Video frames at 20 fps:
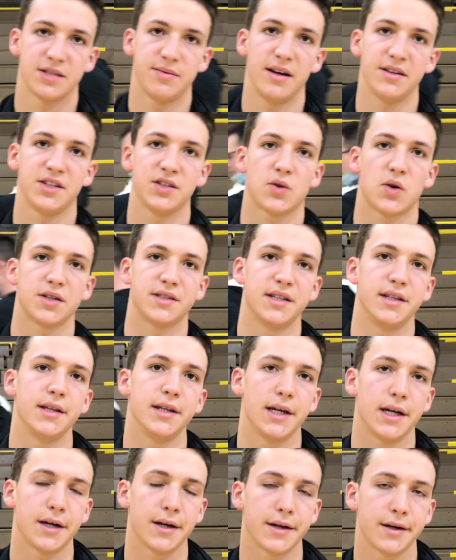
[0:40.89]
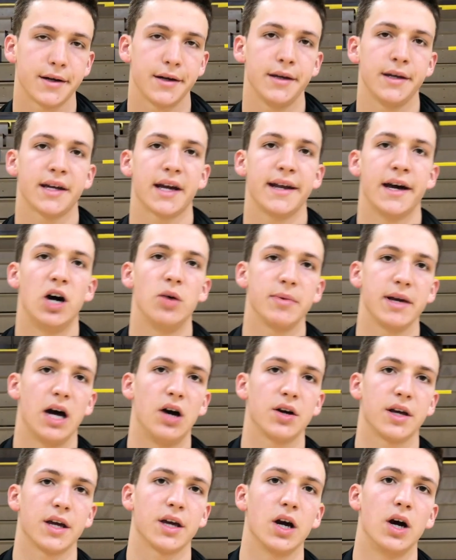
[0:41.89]
especially towards the end of the year. He kind of helped me
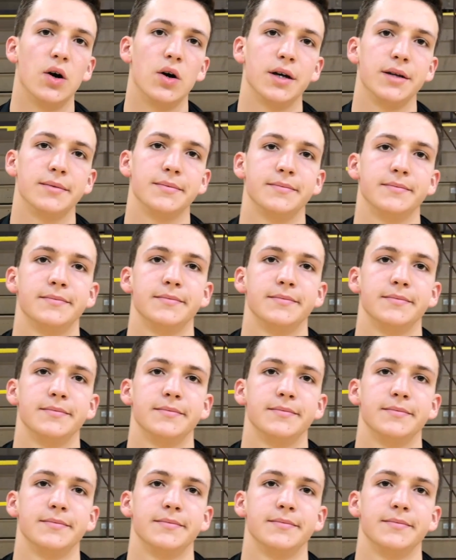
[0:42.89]
out get going.